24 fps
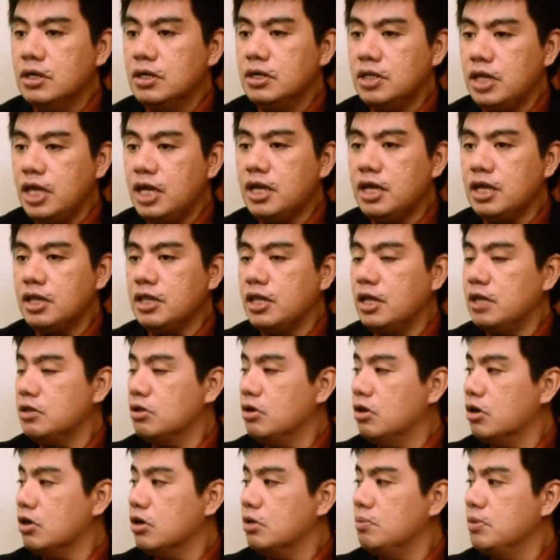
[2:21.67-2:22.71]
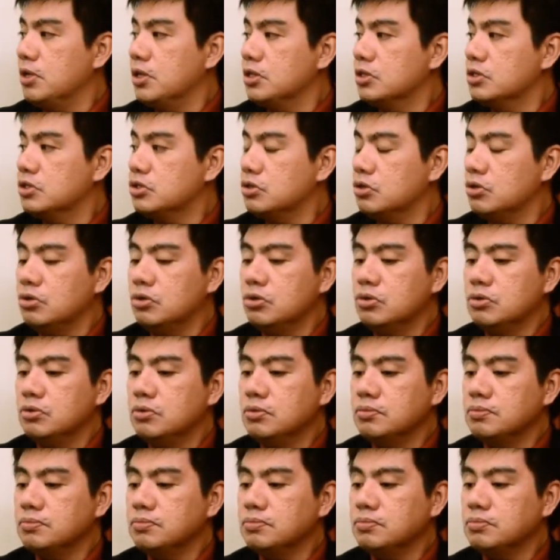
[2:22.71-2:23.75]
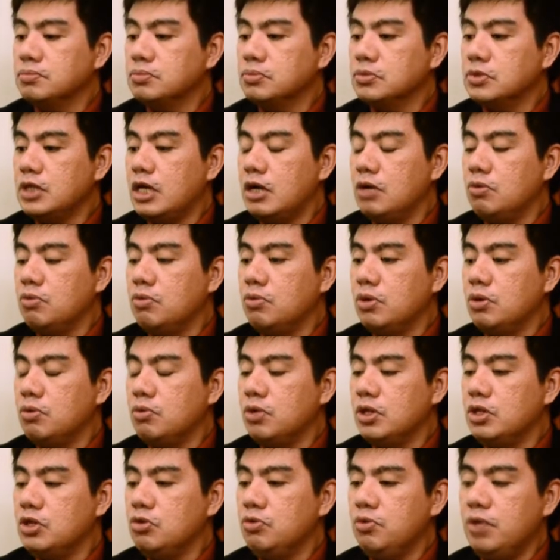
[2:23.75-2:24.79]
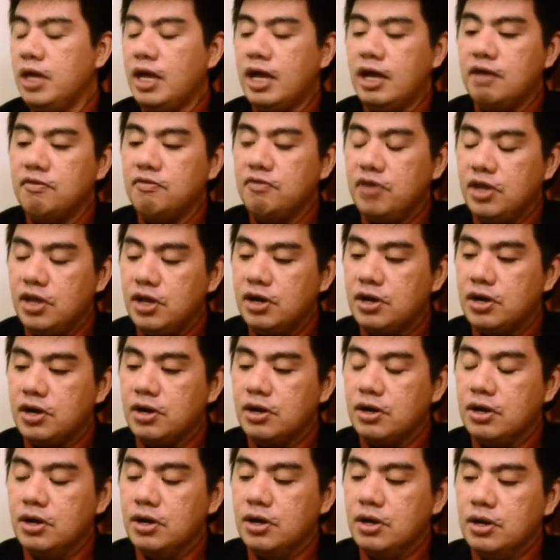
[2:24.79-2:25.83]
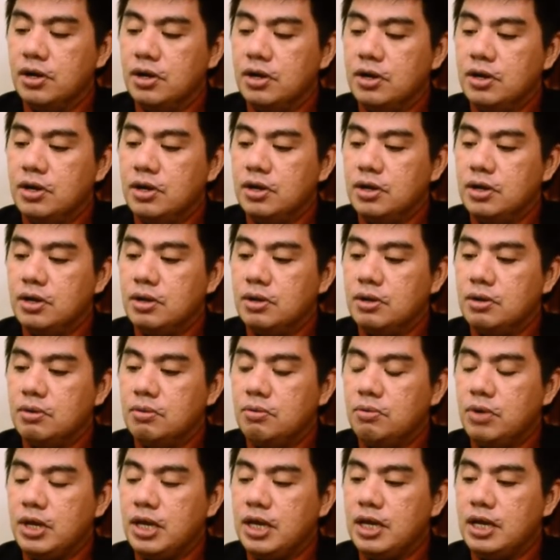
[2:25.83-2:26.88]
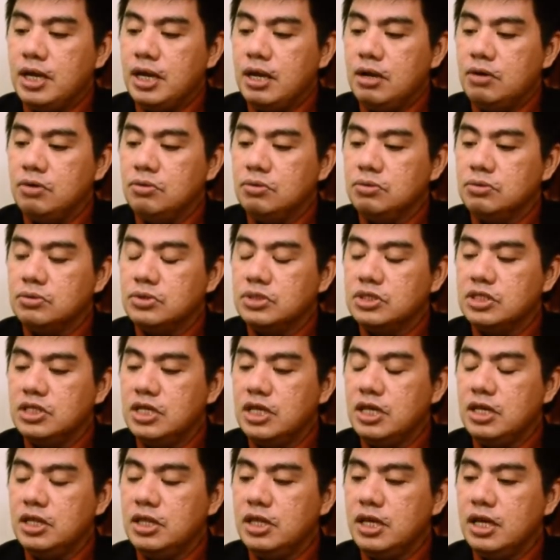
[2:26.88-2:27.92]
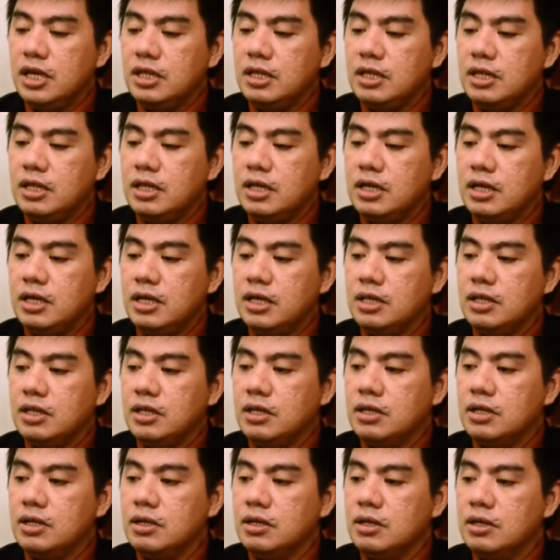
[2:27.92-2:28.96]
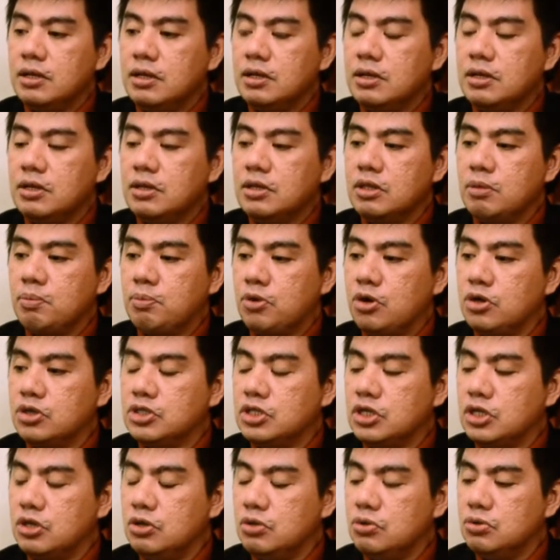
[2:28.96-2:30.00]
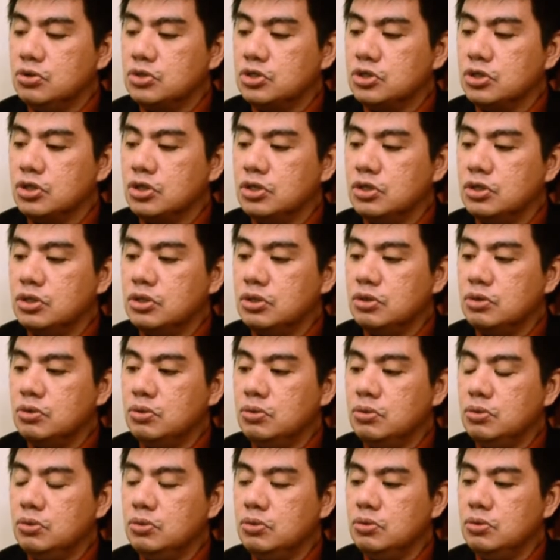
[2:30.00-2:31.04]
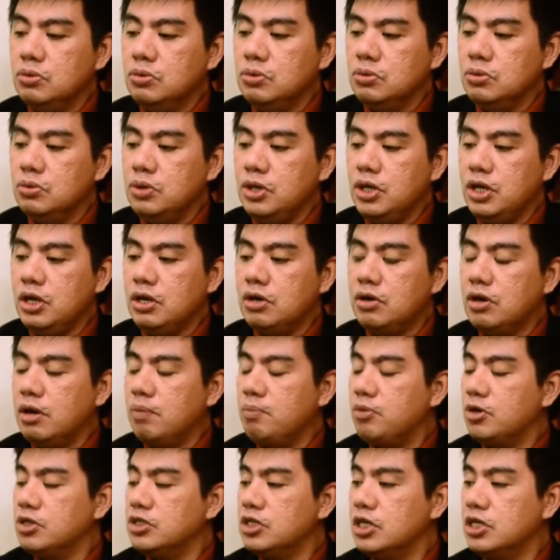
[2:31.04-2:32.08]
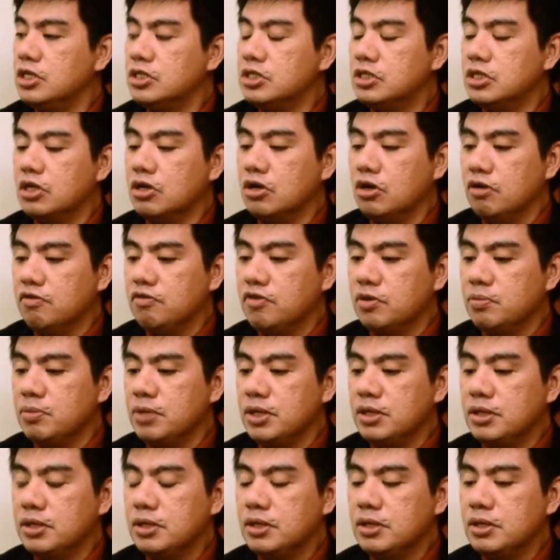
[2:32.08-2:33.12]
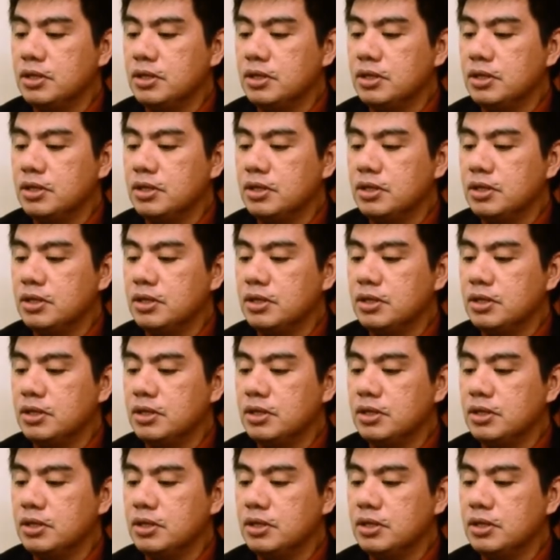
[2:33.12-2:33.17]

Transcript: taken that document. So now what do we have here? We can now see that the prosecution, who here represents the government,